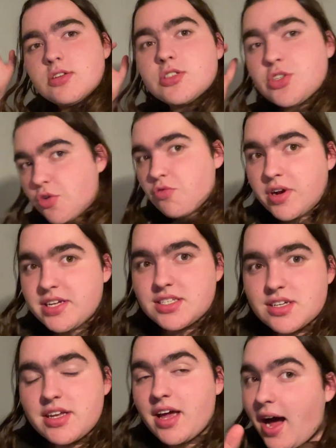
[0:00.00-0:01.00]
So
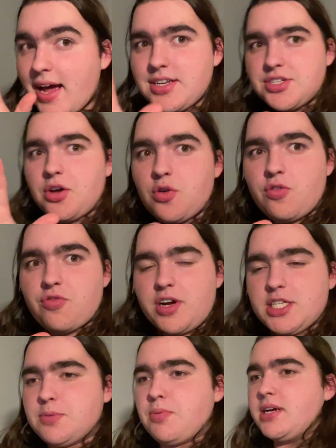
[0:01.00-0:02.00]
recently, I had to go to a
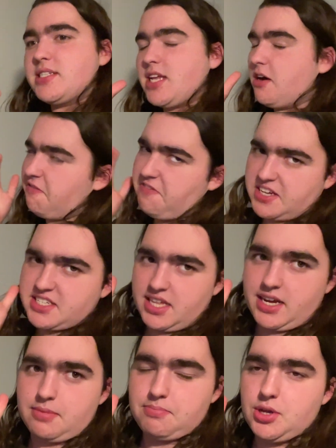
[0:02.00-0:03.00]
friend's place to help fix
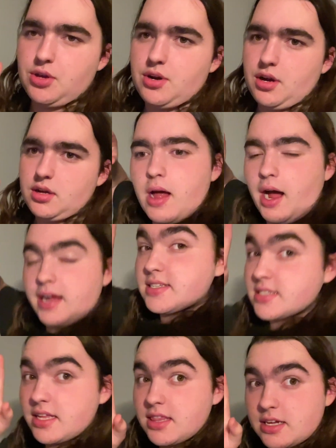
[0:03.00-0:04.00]
their computer. i had
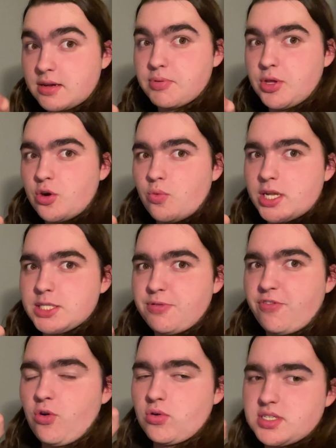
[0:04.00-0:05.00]
seen the computer once
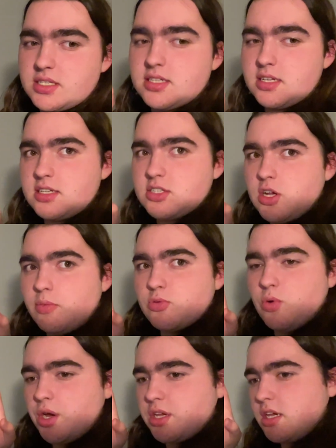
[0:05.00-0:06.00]
before since it had stopped
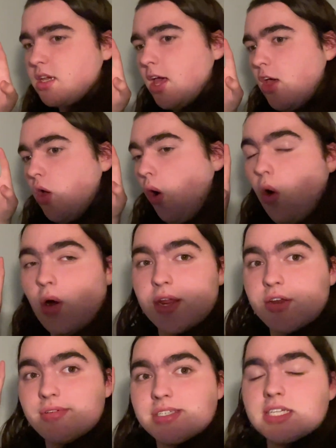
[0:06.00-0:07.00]
working. All I
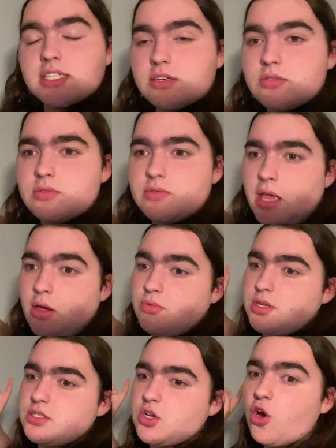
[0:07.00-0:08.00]
knew is, is it, it
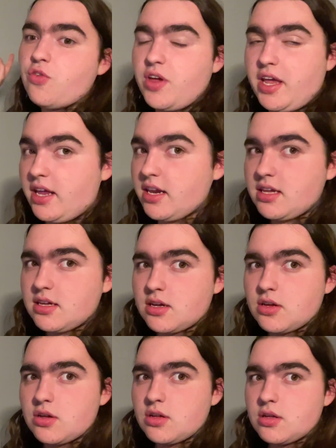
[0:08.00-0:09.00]
was overheating,
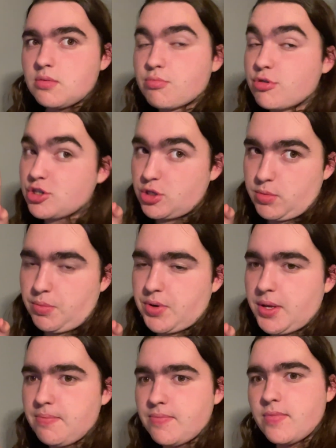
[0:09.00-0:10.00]

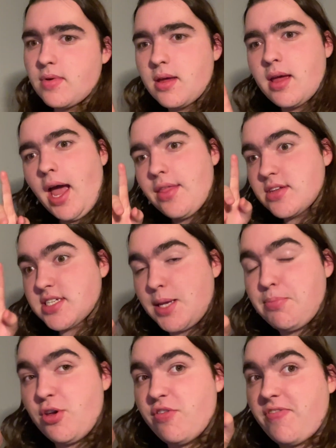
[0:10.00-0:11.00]
presumably, and the
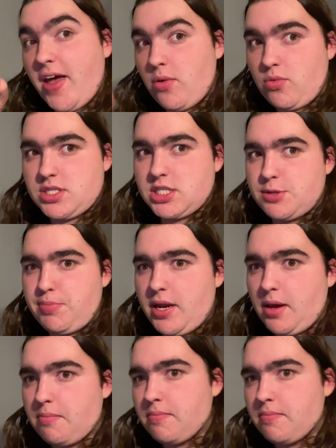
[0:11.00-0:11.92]
CPU fan wasn't spinning.